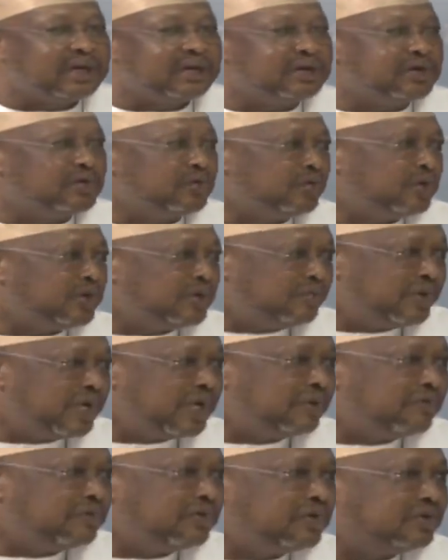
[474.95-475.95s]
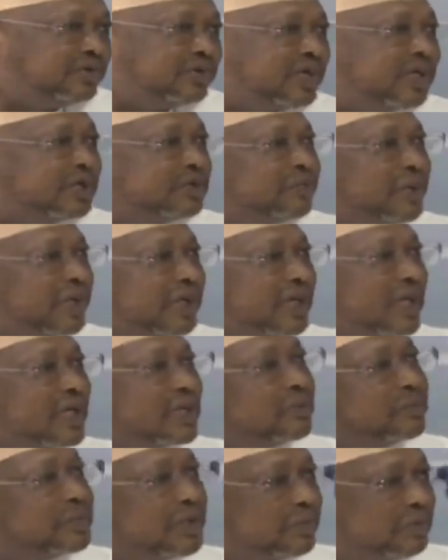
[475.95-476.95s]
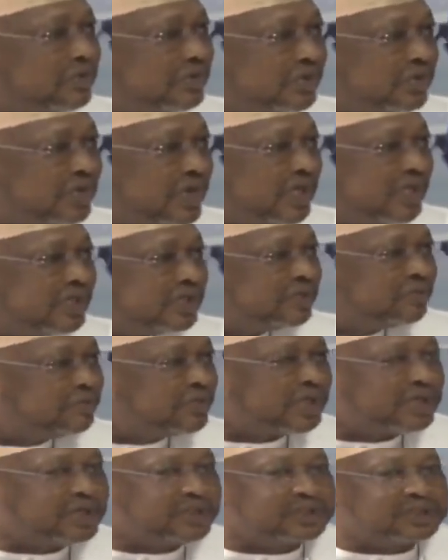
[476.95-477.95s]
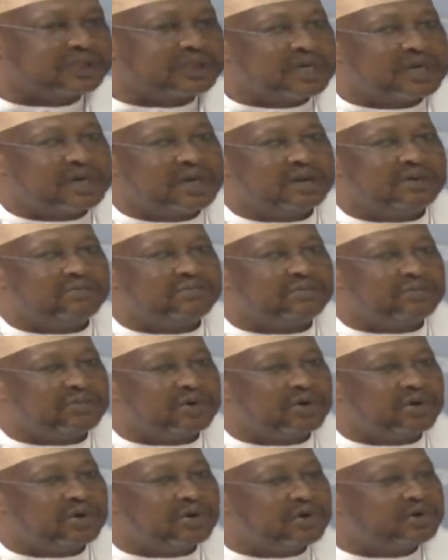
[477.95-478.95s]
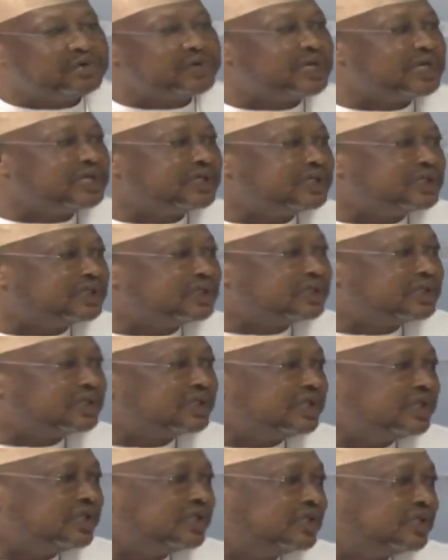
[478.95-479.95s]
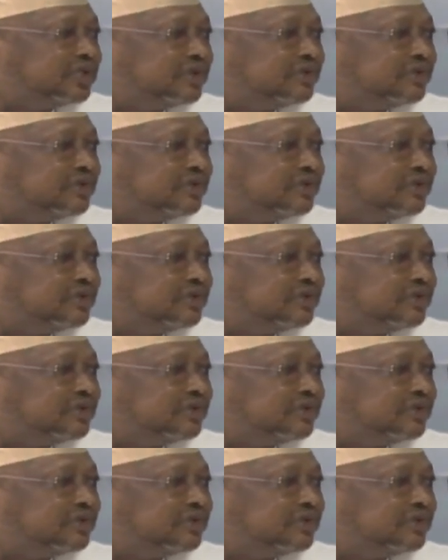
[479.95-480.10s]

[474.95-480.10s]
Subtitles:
you would be able to respect other people's religion, because all religions teach